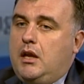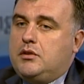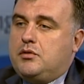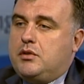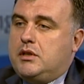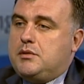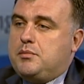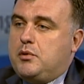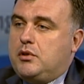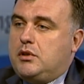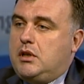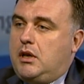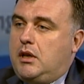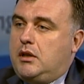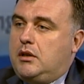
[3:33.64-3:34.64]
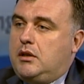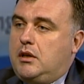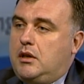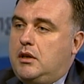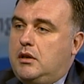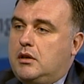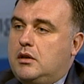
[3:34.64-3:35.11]
transport and
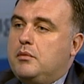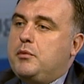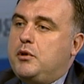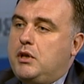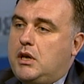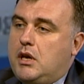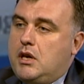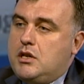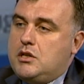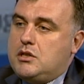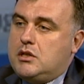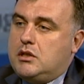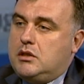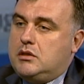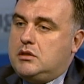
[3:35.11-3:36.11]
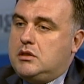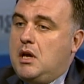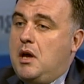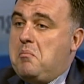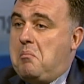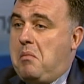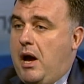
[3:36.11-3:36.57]
uh, communications,
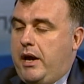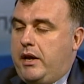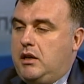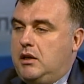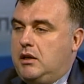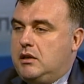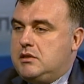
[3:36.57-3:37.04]
mining,